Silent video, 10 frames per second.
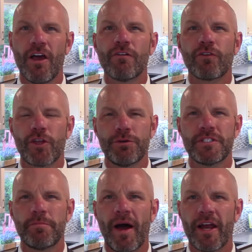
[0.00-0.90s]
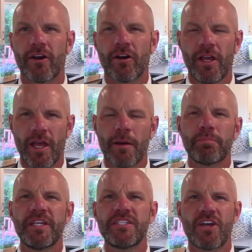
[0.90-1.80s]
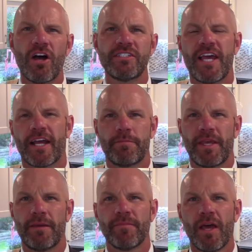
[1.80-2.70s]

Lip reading: for you as a buyer, please contact me.